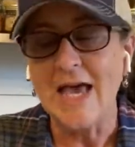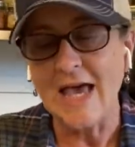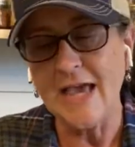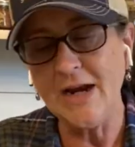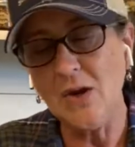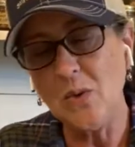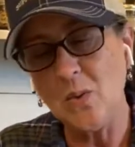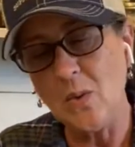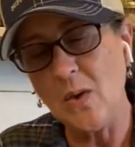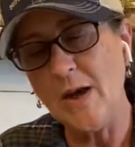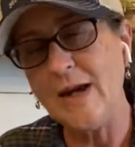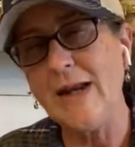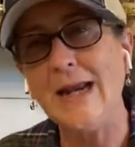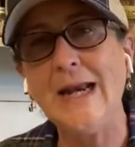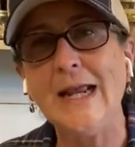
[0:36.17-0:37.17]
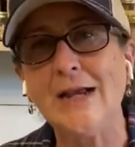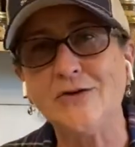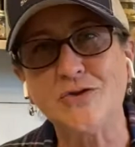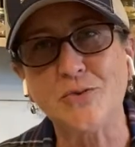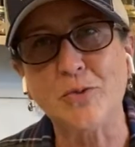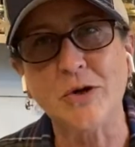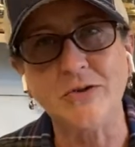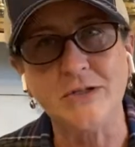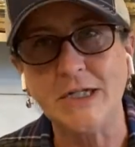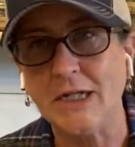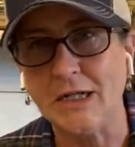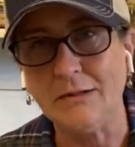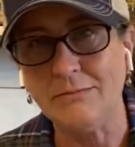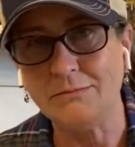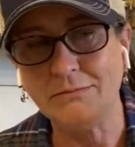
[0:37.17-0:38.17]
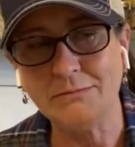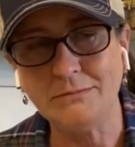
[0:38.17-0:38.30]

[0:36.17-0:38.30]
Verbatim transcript: I don't want any extra protein